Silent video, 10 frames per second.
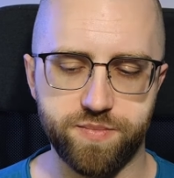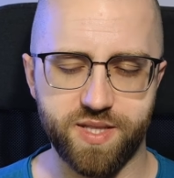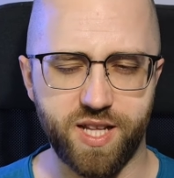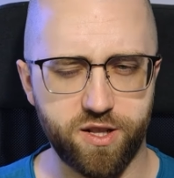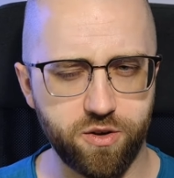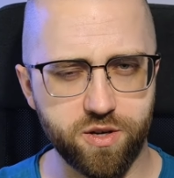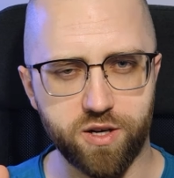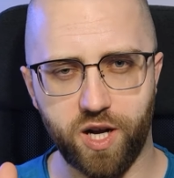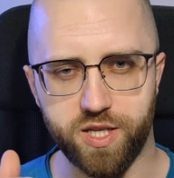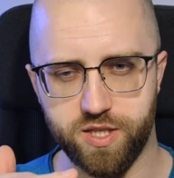Not
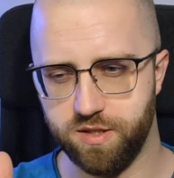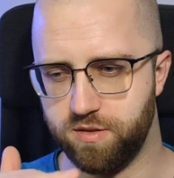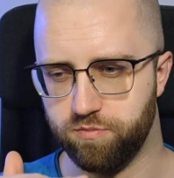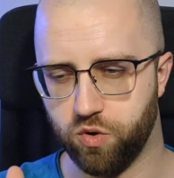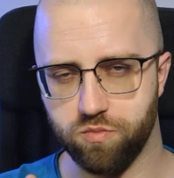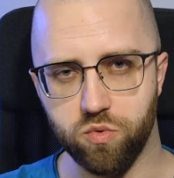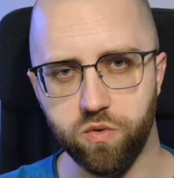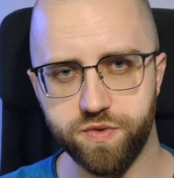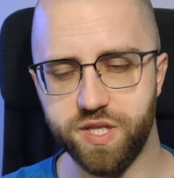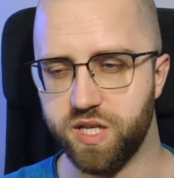longer as in more
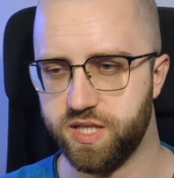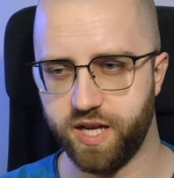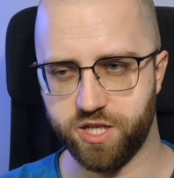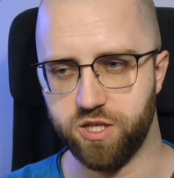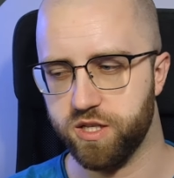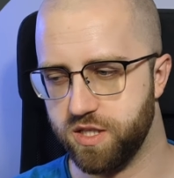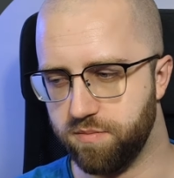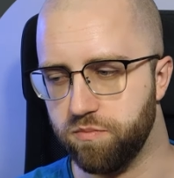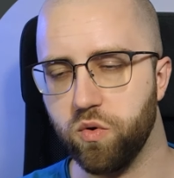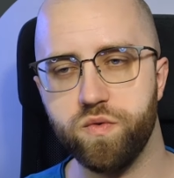moves, it's actually the
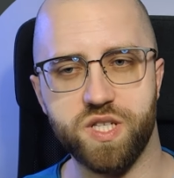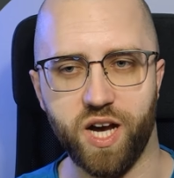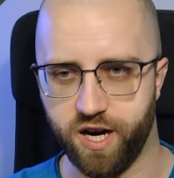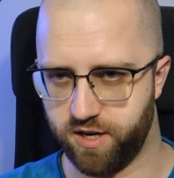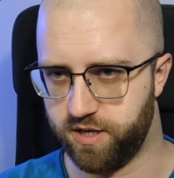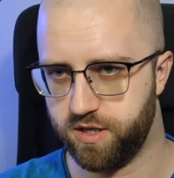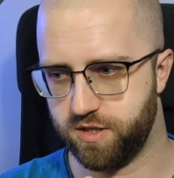moves are